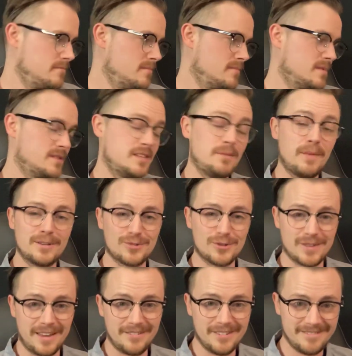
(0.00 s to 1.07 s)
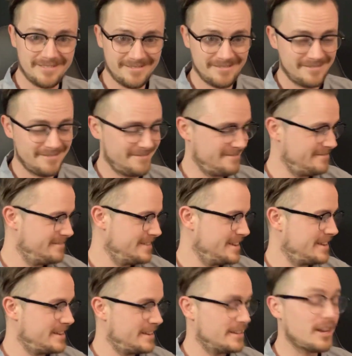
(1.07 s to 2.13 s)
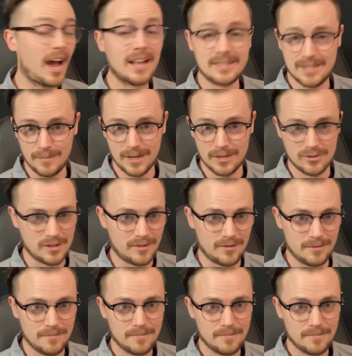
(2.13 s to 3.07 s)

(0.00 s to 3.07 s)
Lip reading: C major 7, not C major 7.